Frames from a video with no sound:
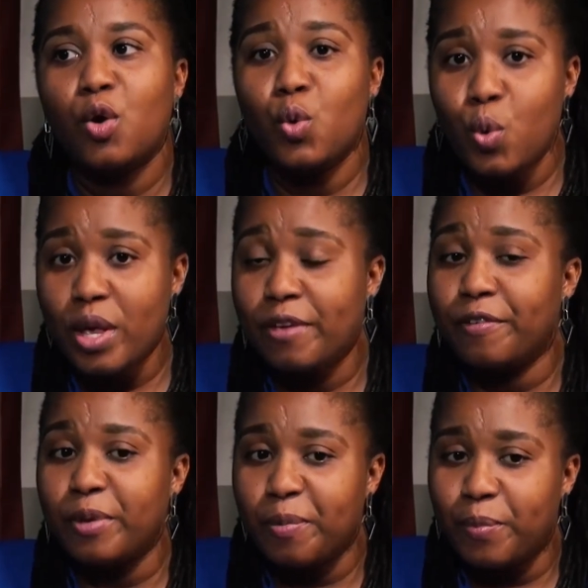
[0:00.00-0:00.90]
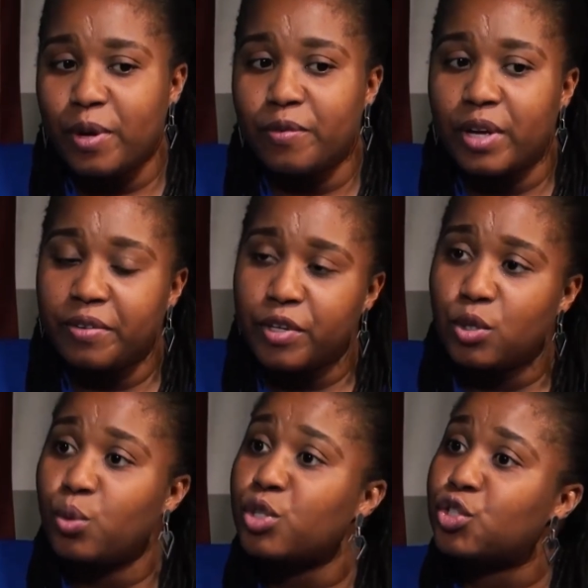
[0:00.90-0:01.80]
Who, if an
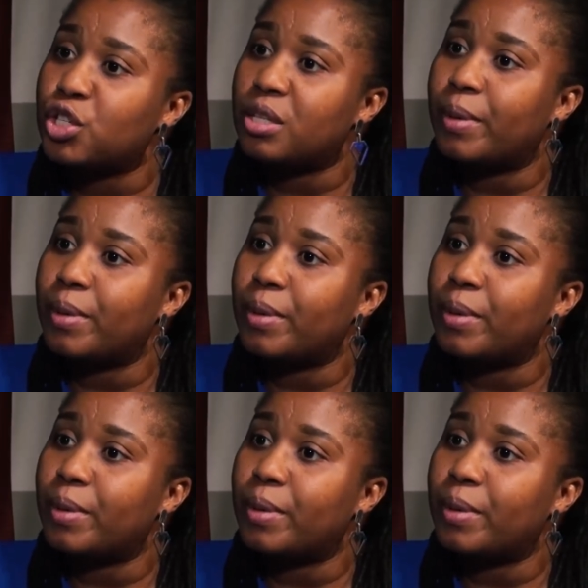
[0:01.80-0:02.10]
investor who is just